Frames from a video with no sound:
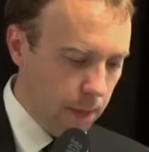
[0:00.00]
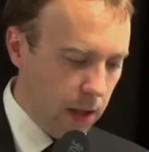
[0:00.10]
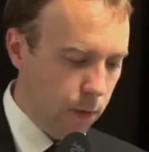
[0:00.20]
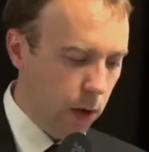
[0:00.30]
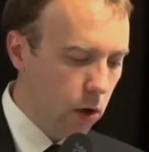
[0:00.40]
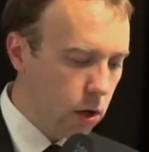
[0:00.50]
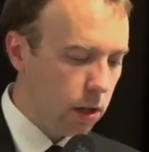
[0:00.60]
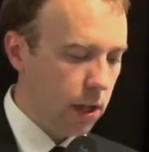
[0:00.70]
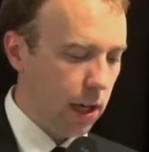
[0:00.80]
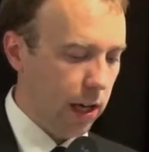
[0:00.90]
If we look
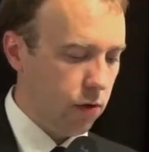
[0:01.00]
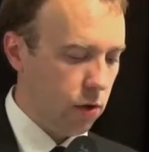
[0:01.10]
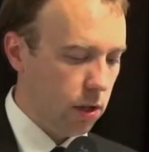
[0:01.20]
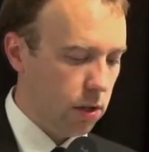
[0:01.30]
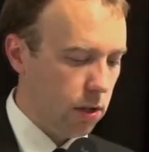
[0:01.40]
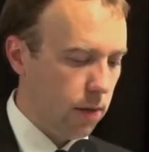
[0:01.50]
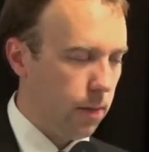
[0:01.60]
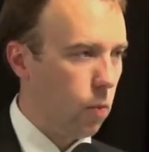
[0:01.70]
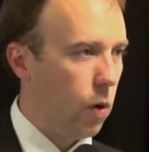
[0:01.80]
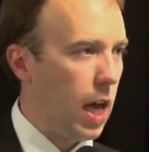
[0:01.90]
at the electorate,
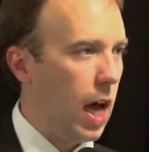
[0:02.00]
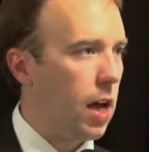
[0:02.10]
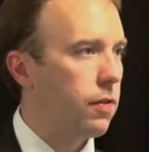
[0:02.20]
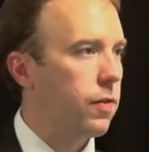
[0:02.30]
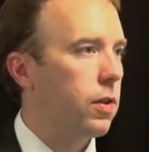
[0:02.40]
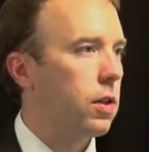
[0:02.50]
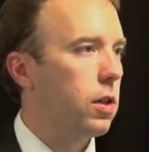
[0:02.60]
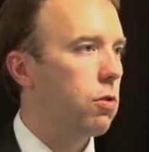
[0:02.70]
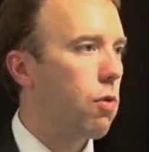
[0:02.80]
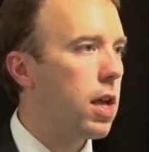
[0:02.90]
we have
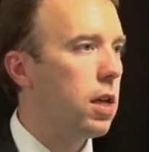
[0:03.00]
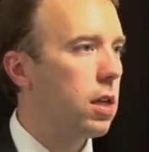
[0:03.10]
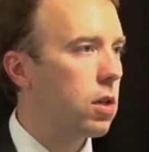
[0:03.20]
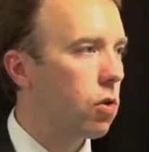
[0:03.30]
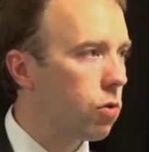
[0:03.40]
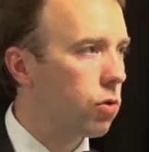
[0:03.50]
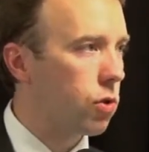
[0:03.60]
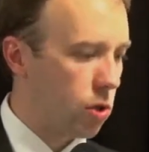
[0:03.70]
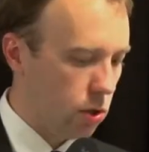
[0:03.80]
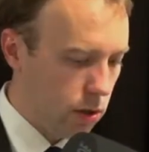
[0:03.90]
great
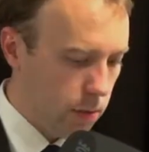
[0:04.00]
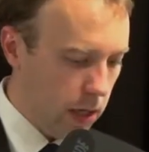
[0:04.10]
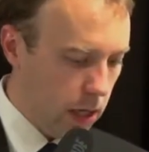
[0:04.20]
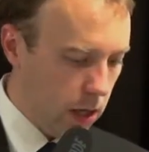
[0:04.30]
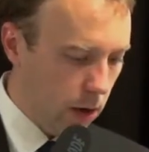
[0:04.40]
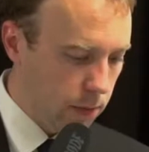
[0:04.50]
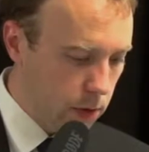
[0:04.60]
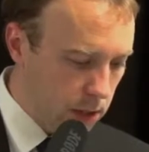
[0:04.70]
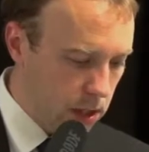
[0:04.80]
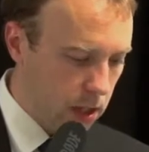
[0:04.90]
cause to be
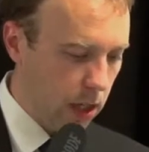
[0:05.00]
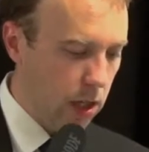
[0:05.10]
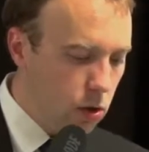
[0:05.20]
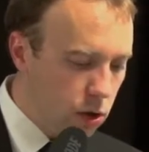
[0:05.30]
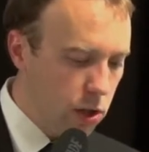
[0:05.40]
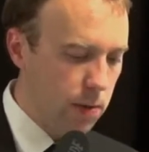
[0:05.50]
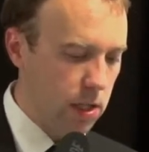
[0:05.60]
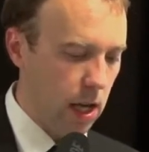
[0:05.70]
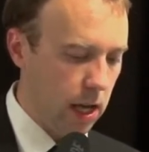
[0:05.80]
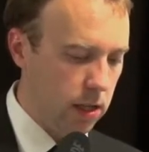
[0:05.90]
optimistic. It used to be
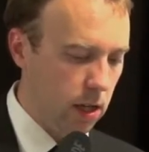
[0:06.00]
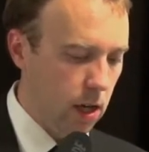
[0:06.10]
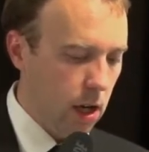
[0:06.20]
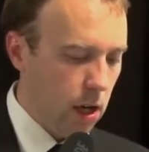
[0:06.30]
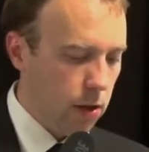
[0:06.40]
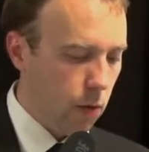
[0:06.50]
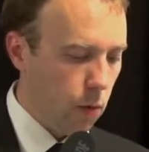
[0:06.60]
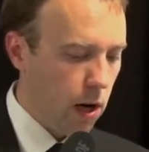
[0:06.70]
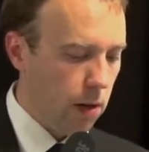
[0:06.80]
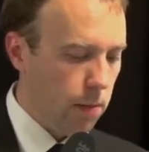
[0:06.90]
said that
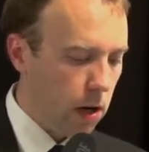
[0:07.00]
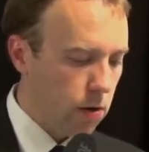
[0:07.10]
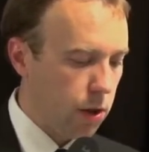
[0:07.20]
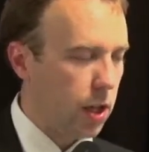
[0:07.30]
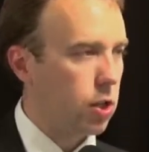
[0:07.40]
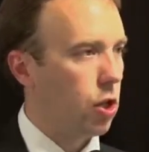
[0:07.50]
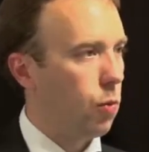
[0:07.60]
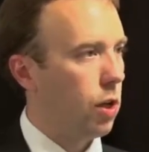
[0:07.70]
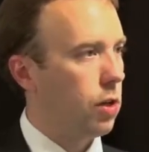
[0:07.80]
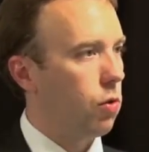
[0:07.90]
while Margaret Thatcher
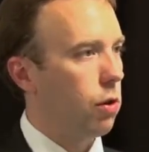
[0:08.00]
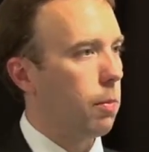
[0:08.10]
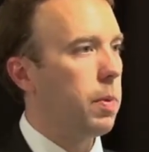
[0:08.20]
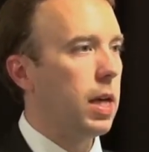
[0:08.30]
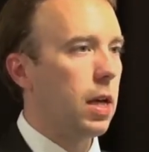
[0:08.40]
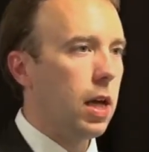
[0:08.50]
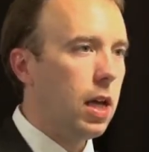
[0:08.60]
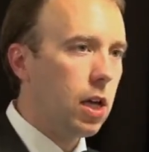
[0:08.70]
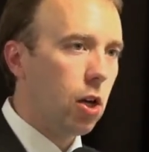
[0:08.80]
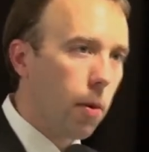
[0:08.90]
won all the big
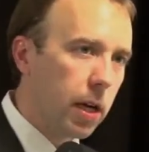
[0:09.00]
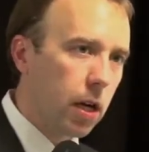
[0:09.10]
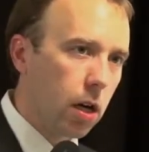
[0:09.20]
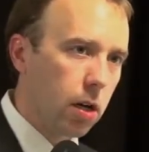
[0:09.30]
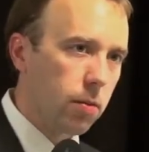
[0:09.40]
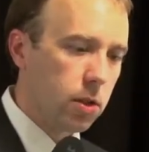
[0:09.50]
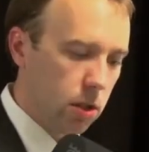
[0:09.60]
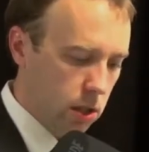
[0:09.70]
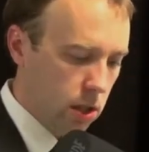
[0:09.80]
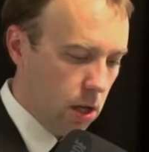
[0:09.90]
economic
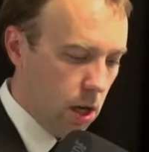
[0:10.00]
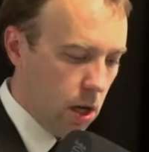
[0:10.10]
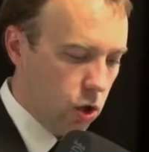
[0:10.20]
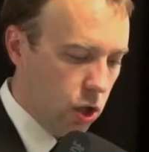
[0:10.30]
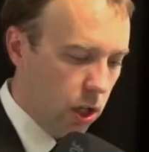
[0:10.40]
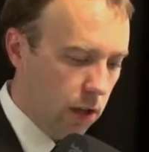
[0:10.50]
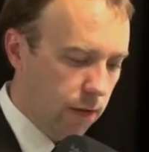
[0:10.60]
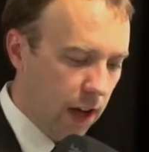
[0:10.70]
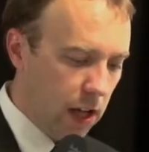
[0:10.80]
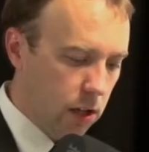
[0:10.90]
arguments, she
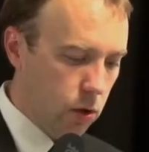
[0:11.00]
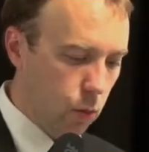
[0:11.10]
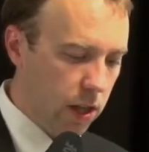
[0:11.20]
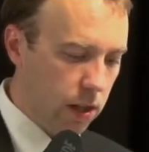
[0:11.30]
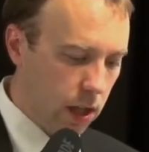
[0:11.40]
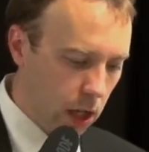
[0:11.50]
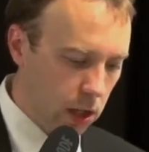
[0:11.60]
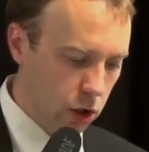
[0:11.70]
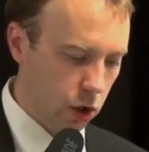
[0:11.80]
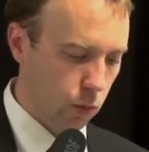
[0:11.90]
failed to win the
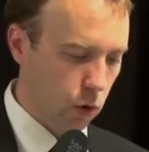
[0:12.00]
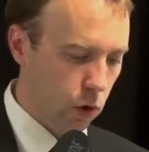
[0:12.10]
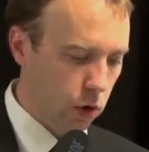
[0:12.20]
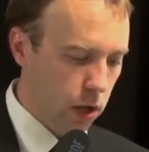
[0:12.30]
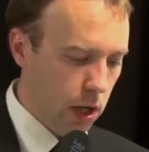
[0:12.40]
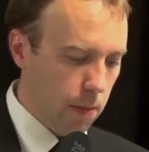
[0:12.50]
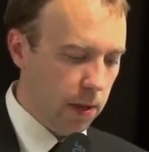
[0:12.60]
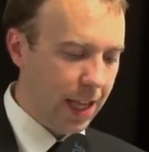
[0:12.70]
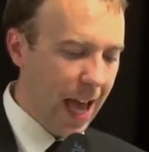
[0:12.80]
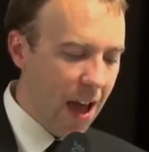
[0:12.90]
culture war.
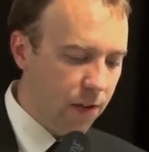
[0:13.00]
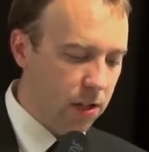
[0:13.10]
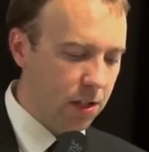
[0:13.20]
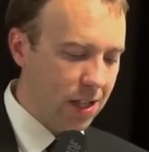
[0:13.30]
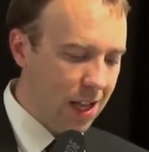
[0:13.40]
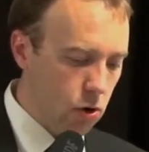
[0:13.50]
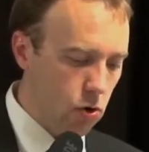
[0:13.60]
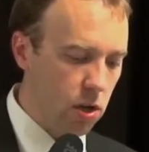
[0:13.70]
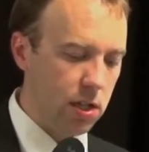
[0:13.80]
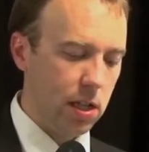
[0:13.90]
But the evidence
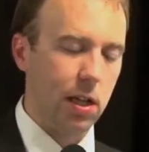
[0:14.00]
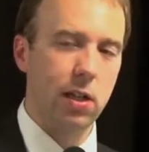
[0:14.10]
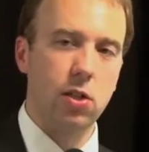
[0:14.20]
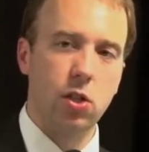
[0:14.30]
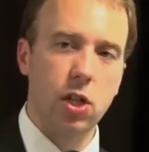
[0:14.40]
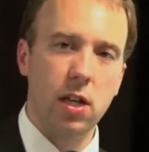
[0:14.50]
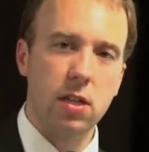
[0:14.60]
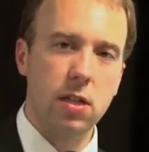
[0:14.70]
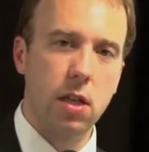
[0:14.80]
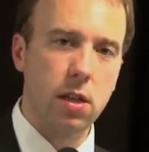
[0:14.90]
increasingly
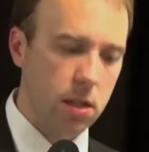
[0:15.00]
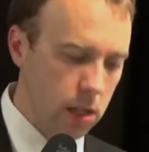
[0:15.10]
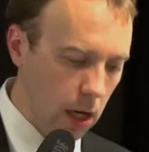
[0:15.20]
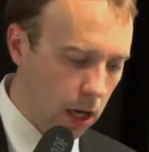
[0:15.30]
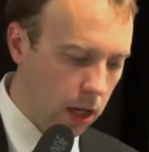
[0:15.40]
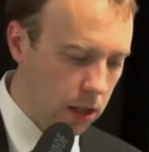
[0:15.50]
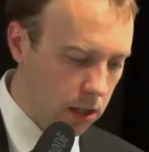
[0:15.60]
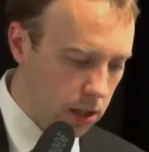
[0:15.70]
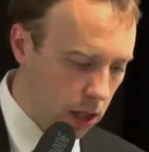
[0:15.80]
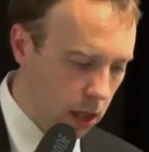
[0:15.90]
suggests that the tide
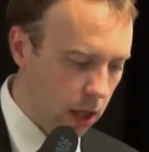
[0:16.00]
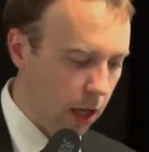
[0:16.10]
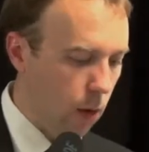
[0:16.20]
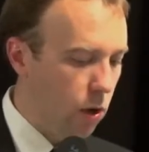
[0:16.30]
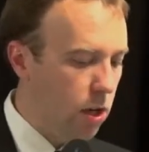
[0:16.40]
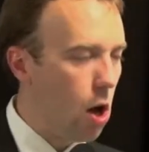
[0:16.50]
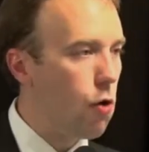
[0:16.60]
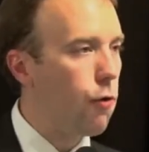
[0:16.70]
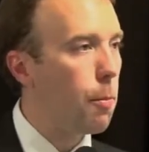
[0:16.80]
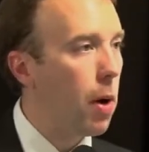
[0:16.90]
is turning. And we
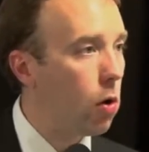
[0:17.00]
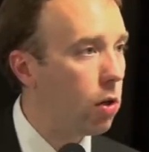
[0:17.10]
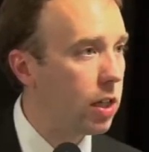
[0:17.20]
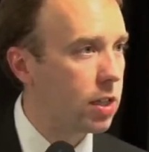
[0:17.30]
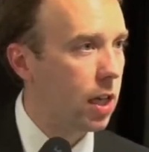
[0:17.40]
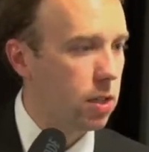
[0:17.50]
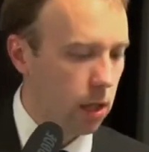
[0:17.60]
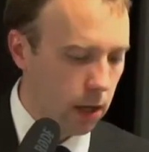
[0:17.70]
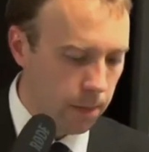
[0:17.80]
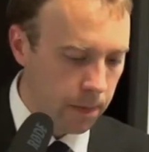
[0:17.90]
know from polling
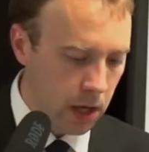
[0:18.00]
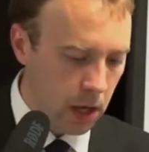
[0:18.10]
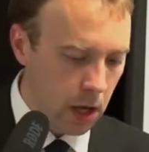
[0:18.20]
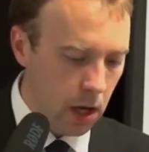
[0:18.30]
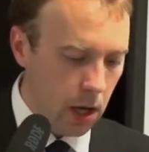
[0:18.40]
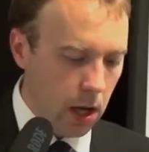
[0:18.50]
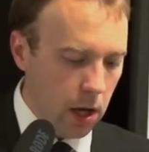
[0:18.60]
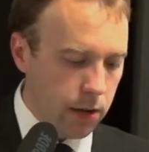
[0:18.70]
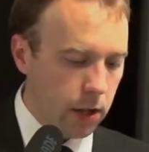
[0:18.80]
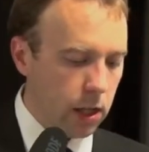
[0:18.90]
data
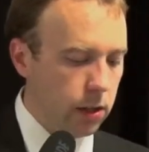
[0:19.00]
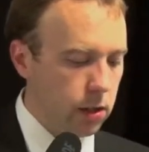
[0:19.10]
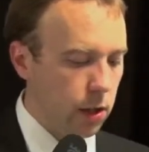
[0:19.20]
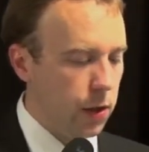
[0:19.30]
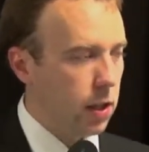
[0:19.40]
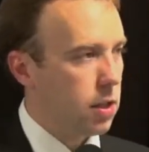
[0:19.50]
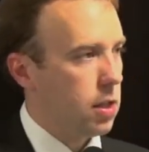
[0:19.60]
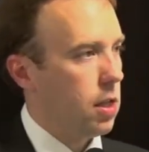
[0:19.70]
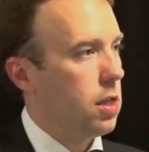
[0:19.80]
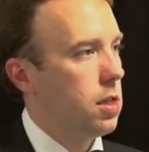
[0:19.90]
that under
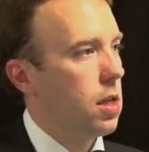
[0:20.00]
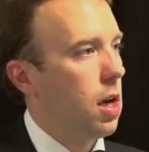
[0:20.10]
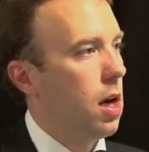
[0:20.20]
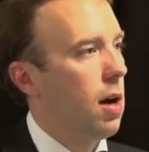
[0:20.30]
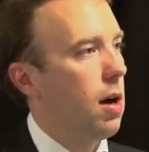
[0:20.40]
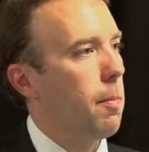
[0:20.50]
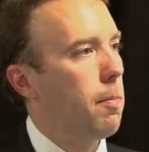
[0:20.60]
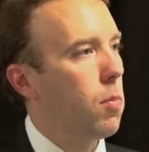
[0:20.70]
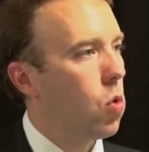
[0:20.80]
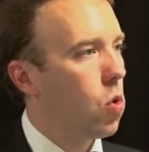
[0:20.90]
30s are
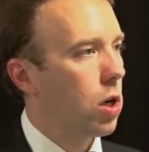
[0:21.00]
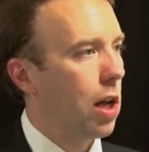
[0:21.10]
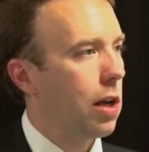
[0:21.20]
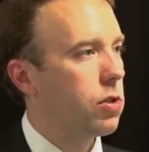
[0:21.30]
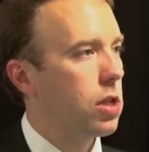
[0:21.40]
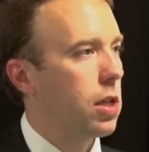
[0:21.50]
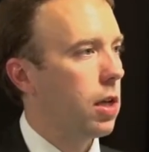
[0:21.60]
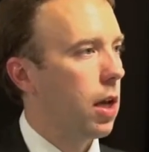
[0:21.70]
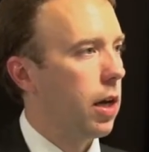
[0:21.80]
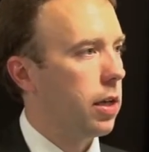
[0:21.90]
more closely
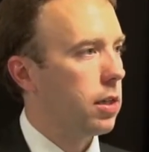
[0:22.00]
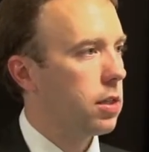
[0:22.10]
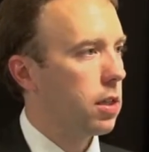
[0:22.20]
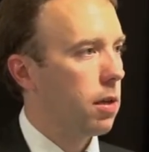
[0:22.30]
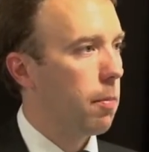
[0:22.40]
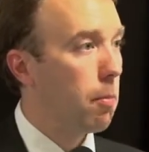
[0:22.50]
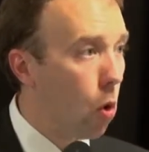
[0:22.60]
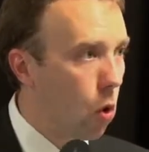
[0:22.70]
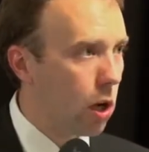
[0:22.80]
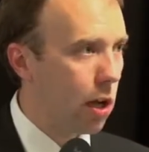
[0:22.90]
aligned
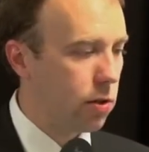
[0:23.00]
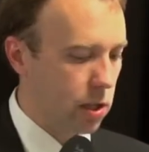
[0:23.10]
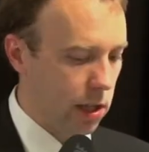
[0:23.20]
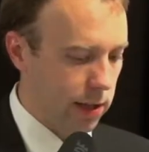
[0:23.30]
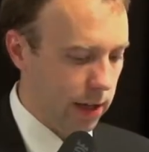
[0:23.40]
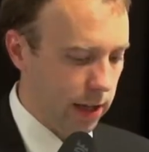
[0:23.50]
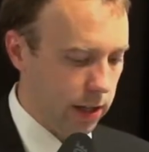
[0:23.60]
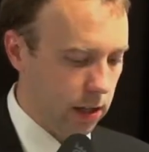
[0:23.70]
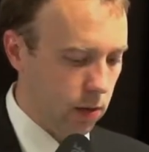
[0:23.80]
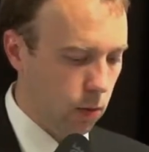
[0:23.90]

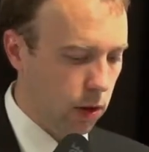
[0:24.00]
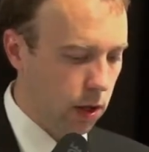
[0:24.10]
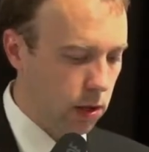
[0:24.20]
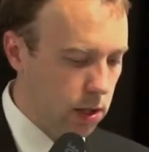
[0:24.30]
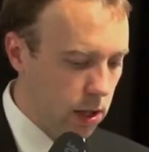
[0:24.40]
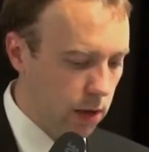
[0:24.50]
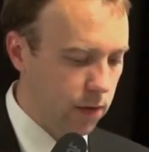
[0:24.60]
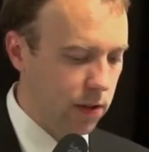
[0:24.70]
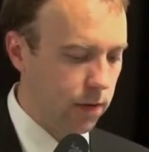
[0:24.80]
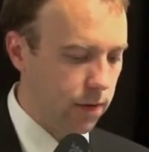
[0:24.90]
with
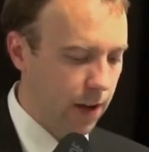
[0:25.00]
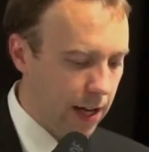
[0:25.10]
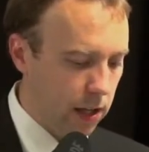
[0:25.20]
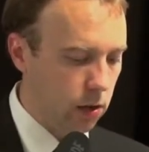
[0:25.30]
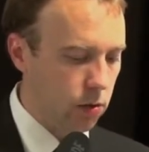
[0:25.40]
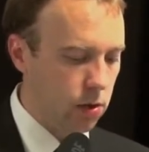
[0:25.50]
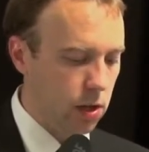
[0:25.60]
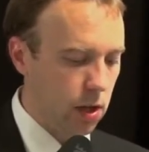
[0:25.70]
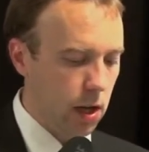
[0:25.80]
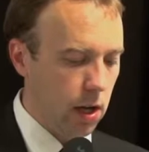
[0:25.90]
conservative values